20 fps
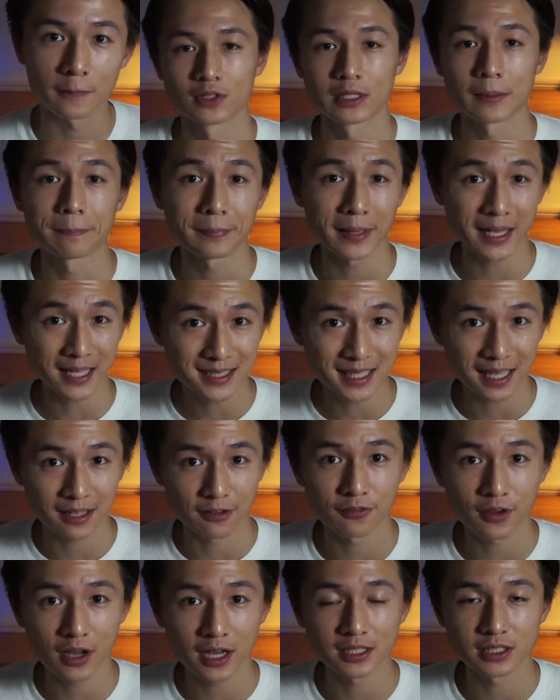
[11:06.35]
The best
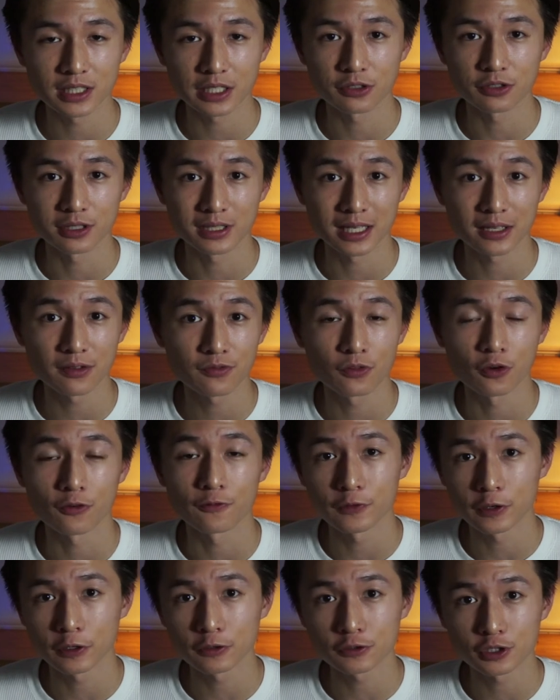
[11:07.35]
advice I could give for a
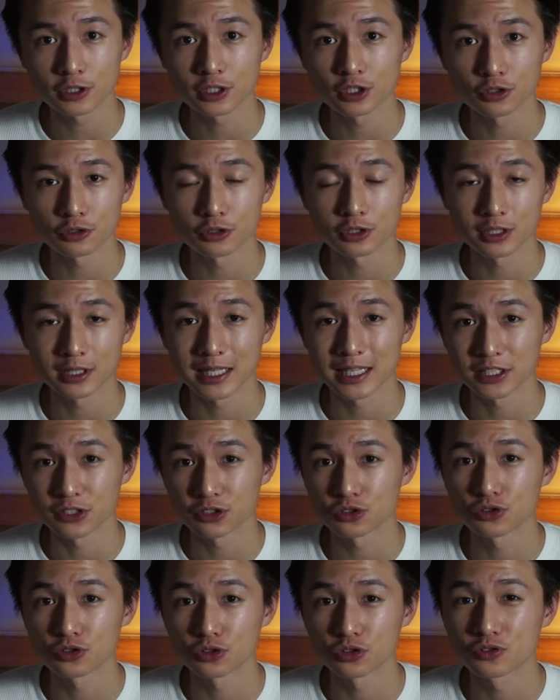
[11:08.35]
future student is
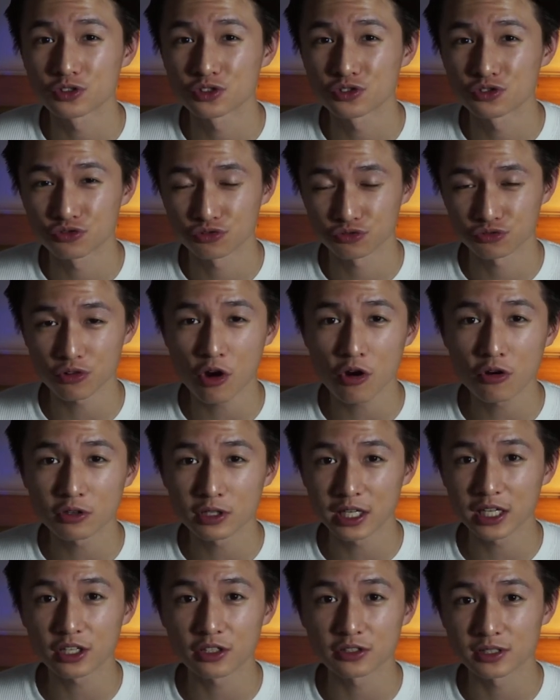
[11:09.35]
to
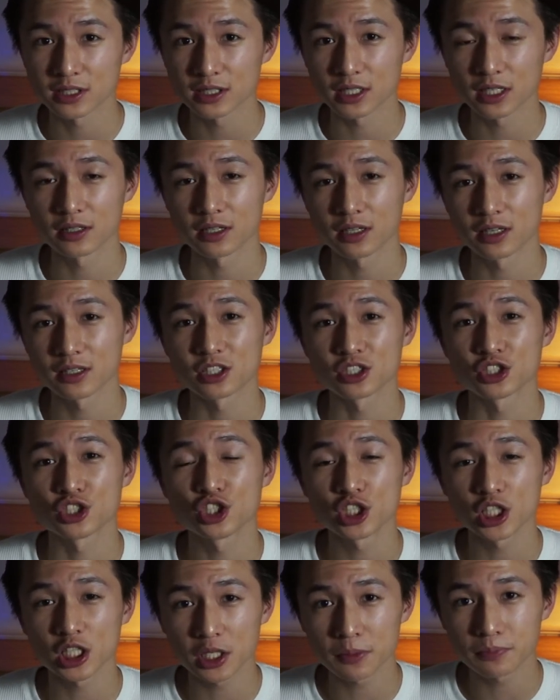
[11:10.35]
strongly consider the
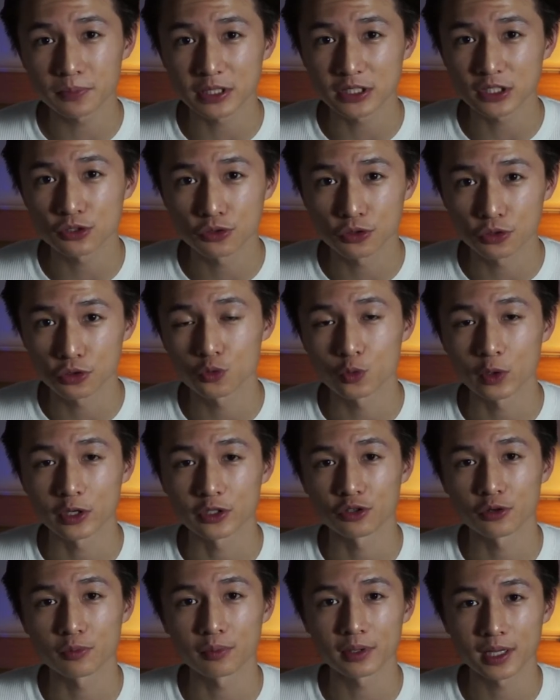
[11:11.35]
cheapest school when
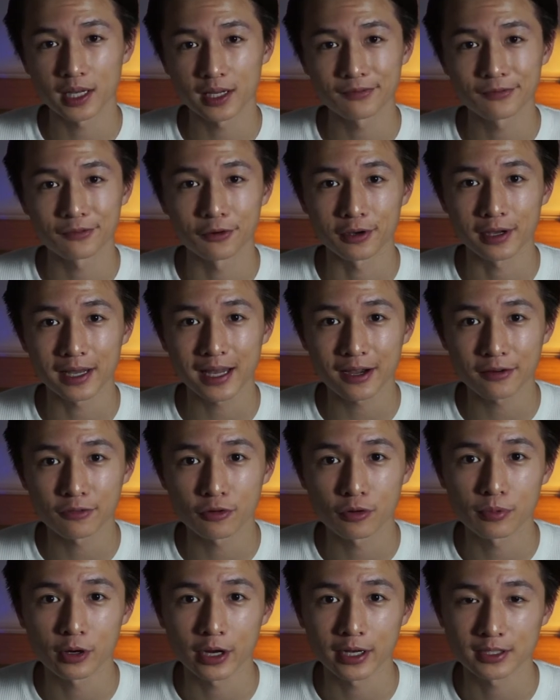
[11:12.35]
you apply for a
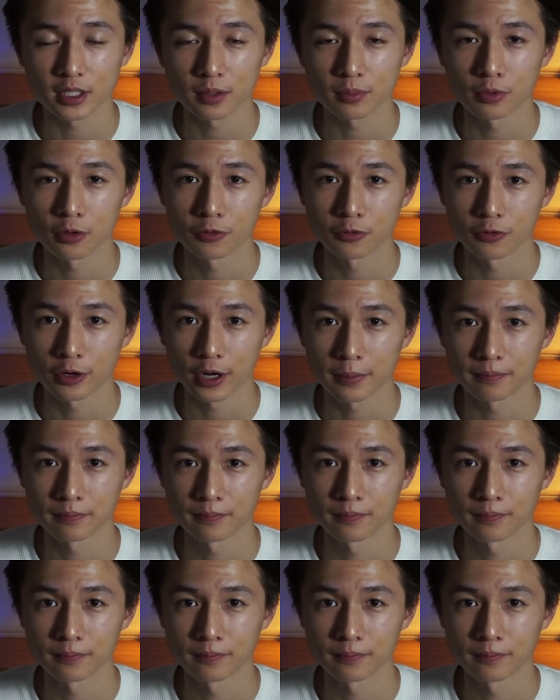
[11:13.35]
chiropractic program.